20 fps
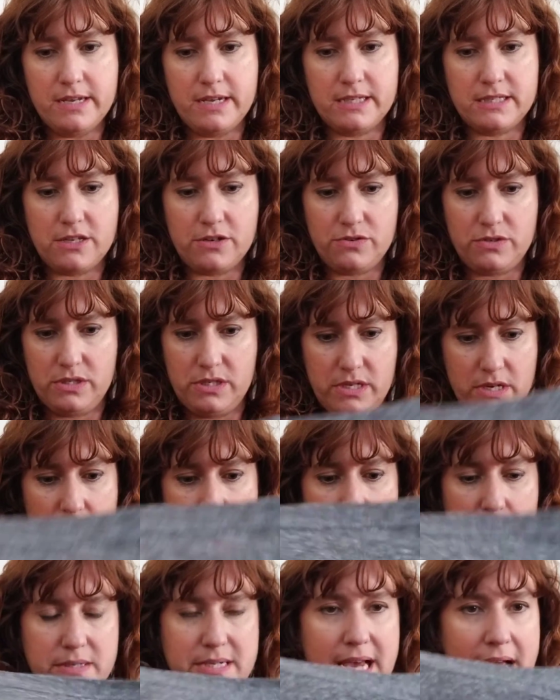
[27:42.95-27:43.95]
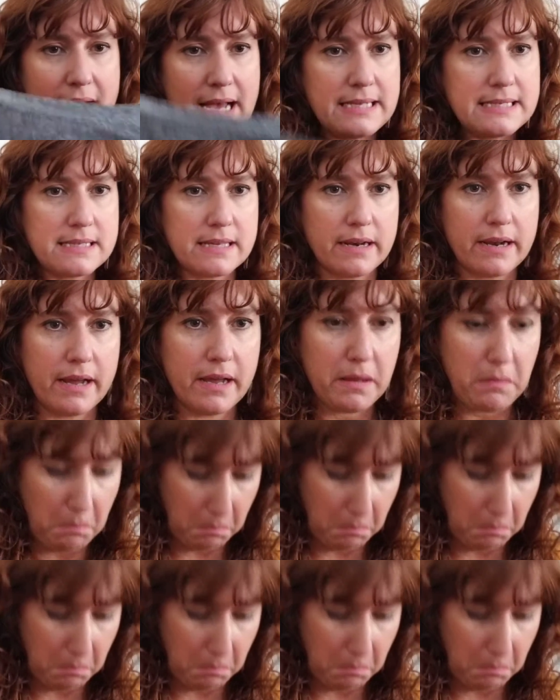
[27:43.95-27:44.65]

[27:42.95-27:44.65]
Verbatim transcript: because there's zero tags in it.